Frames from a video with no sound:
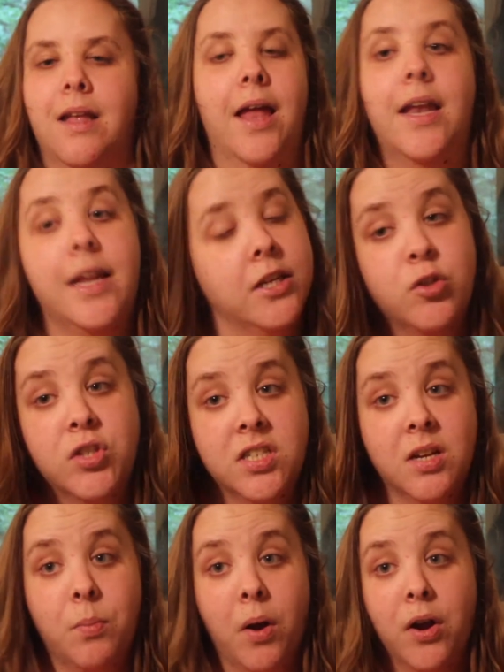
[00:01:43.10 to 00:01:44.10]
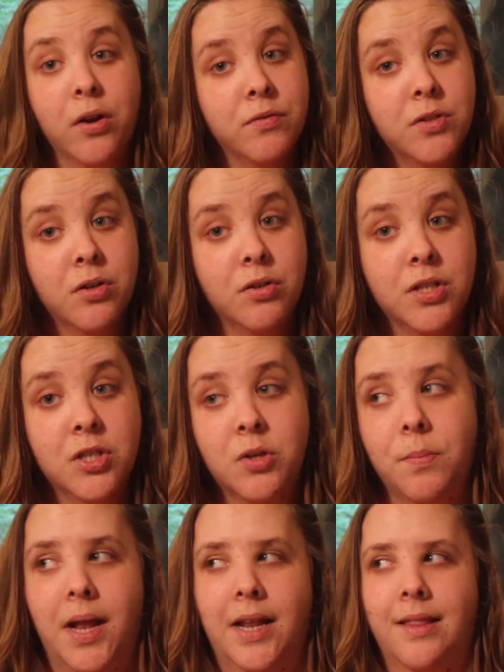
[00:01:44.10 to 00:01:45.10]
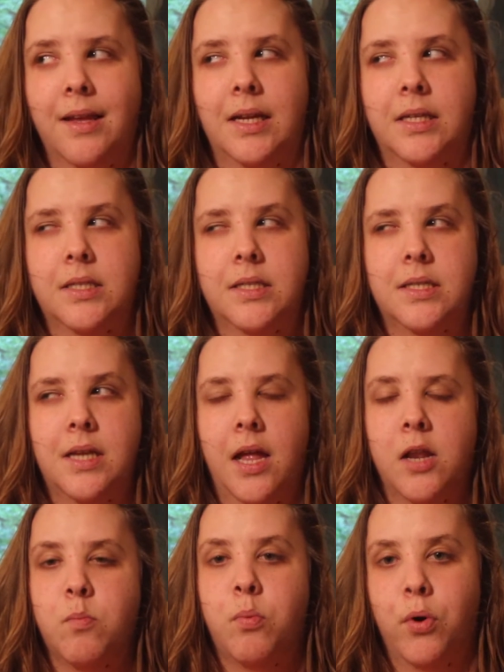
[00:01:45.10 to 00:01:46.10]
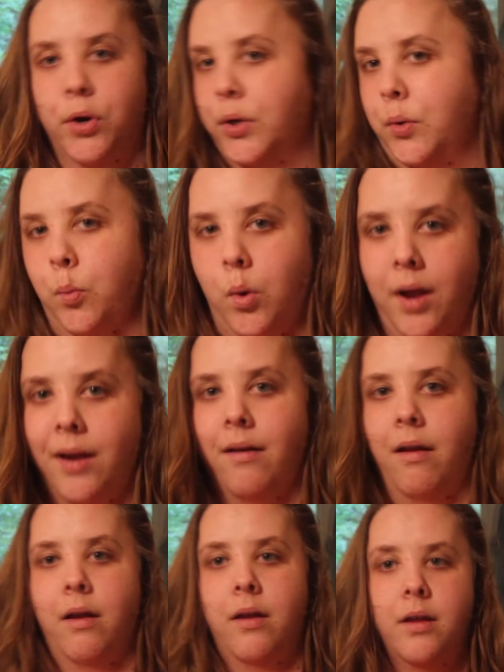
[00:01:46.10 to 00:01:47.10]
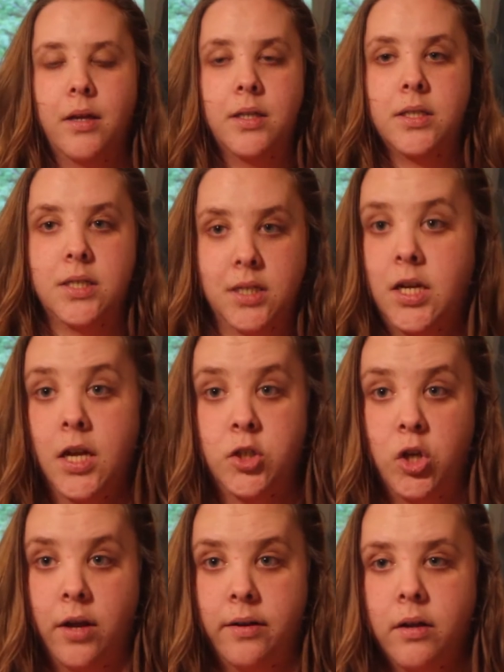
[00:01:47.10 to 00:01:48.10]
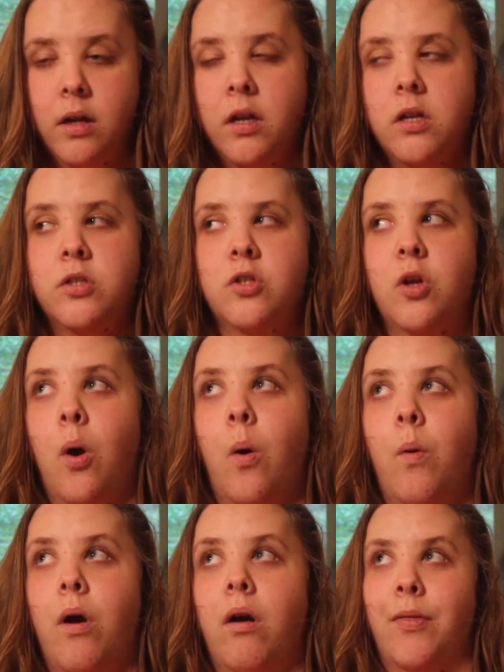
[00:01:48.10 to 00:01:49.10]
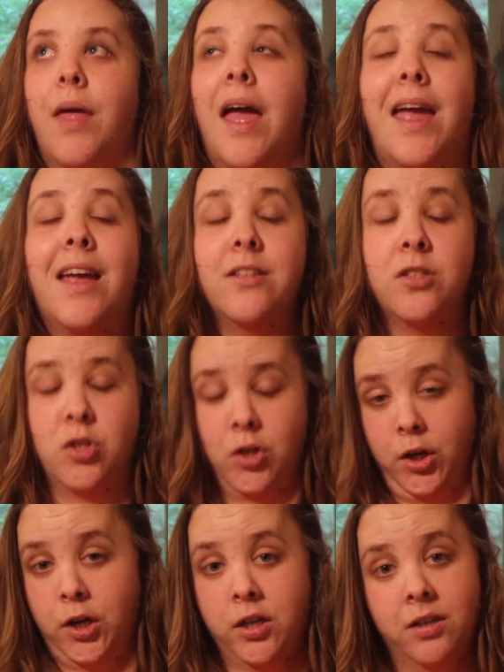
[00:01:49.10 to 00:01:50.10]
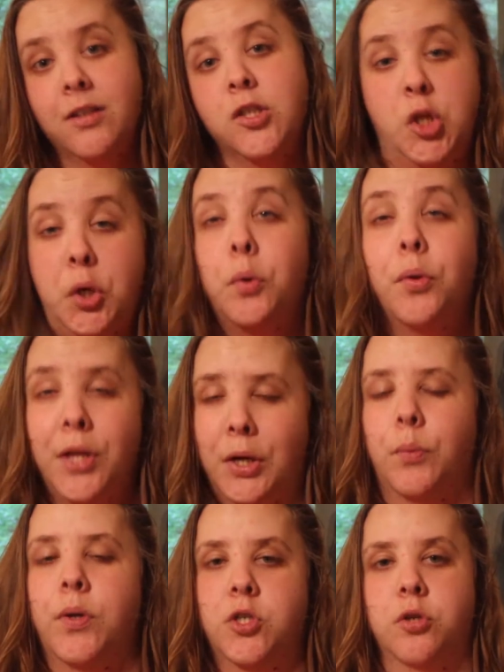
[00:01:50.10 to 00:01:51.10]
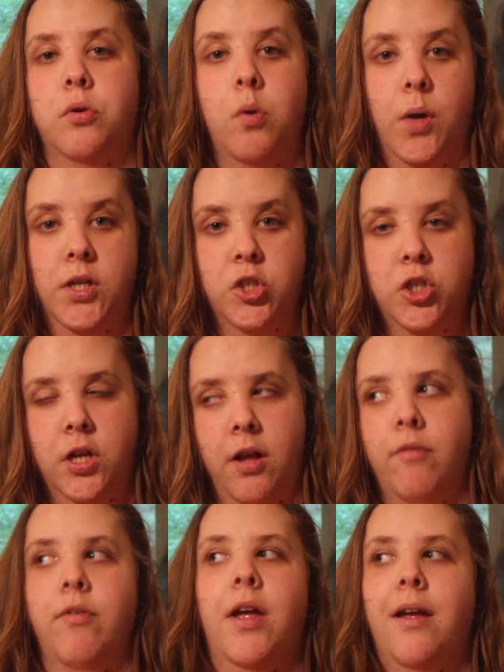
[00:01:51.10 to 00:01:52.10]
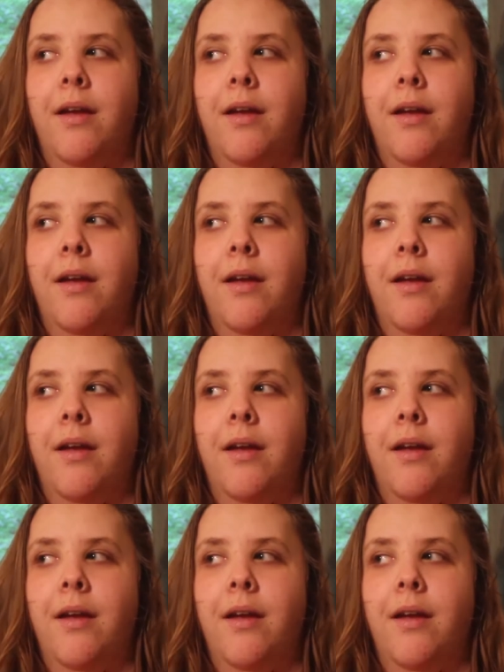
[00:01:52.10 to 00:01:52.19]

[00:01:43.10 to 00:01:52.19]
an interesting part of Turner syndrome, and I think it's an important one to touch on. So the answer to the original question of